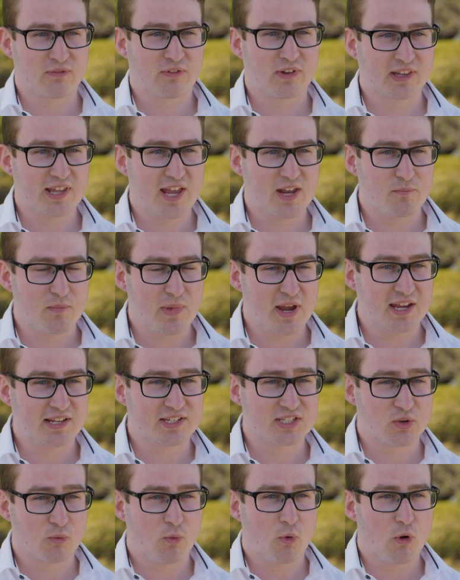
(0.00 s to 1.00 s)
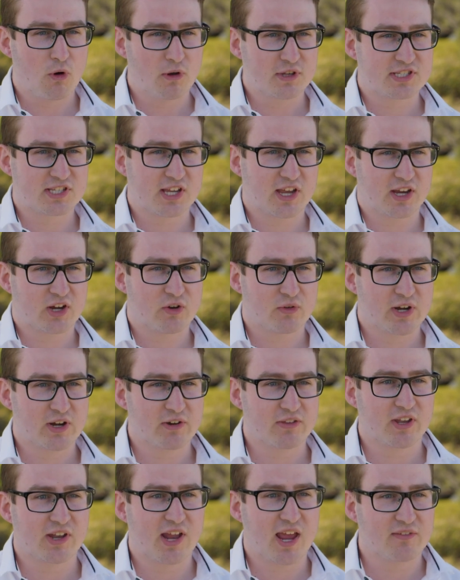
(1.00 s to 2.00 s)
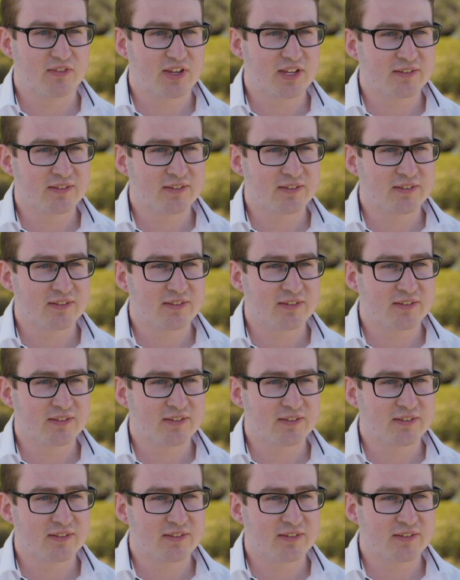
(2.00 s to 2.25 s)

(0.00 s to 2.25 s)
of led me towards a career in the Navy.